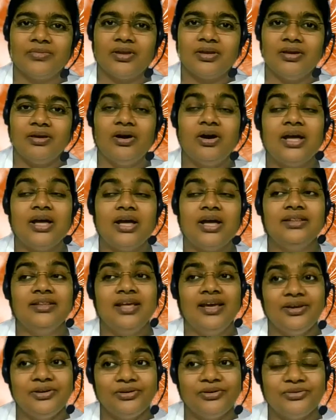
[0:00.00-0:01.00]
And there
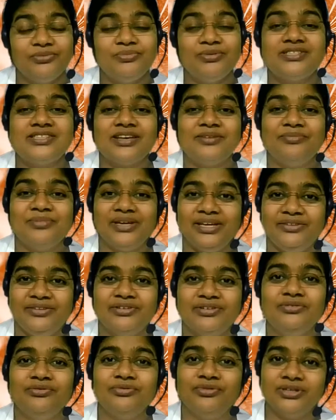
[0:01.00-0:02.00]
could be some even
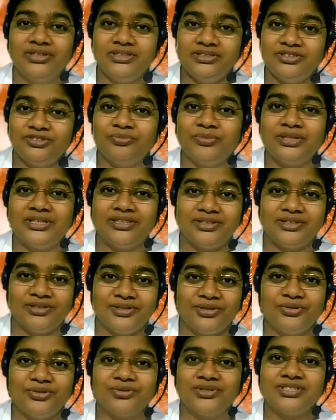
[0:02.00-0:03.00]
worse method to
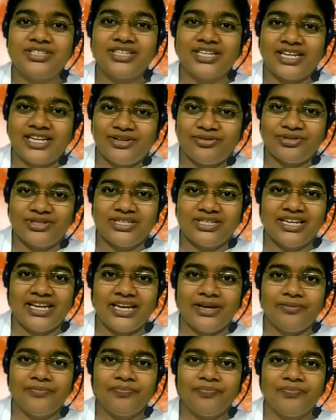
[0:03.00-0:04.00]
start our day.
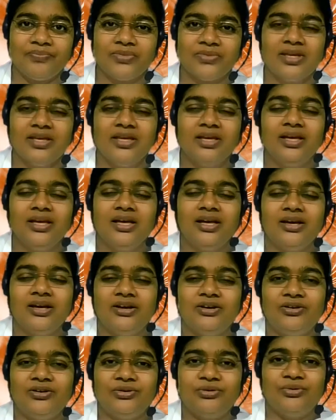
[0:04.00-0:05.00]

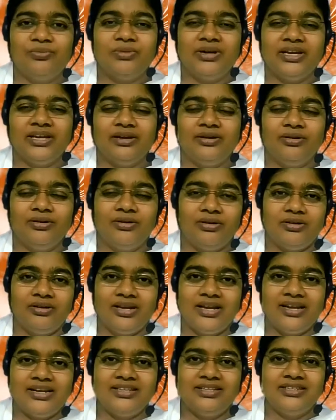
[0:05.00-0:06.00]
Oh my God,
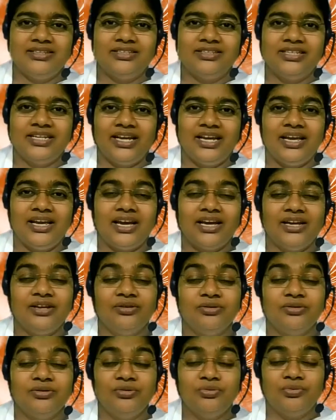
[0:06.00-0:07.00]
another day. I
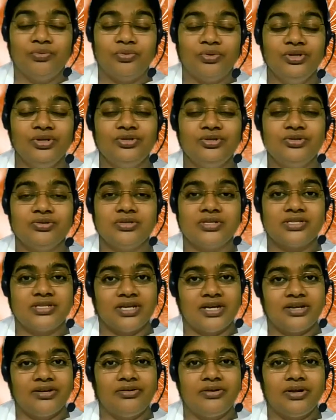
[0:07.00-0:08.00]
don't want to start
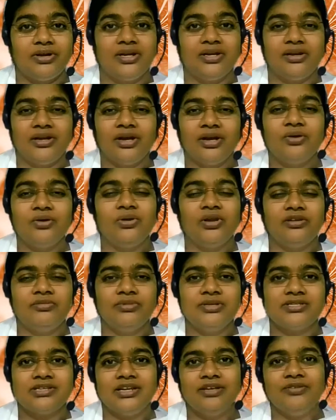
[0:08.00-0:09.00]
right now. Let me
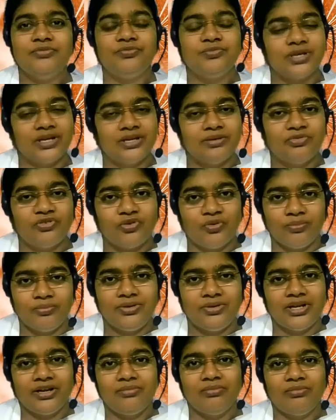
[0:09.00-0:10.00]
sleep 10
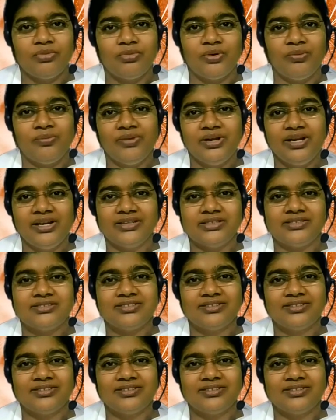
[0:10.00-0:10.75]
more minutes.